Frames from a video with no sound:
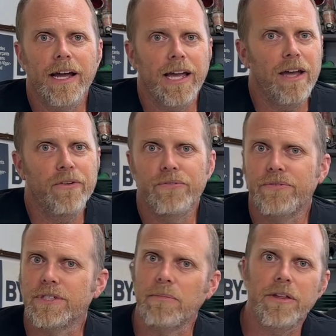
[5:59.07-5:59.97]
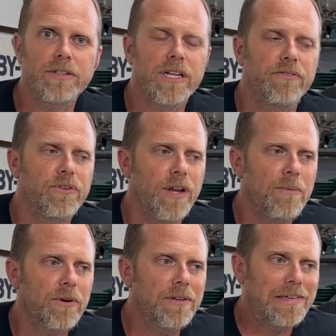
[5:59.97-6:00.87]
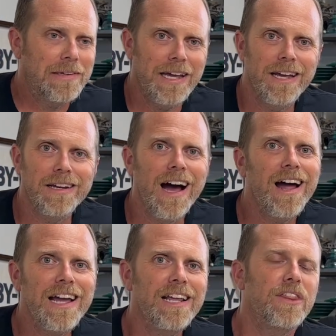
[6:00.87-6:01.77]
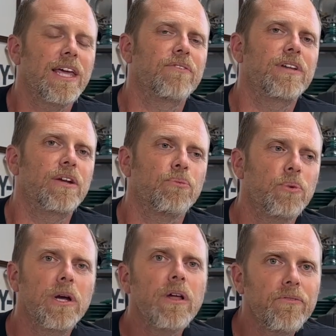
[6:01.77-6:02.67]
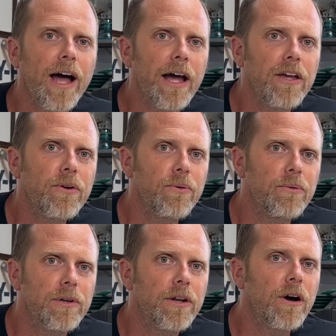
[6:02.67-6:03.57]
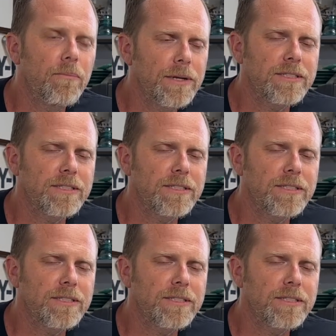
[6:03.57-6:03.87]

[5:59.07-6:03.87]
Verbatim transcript: I gave some other stuff to a neighbor kid, not anything of any real value, you know, but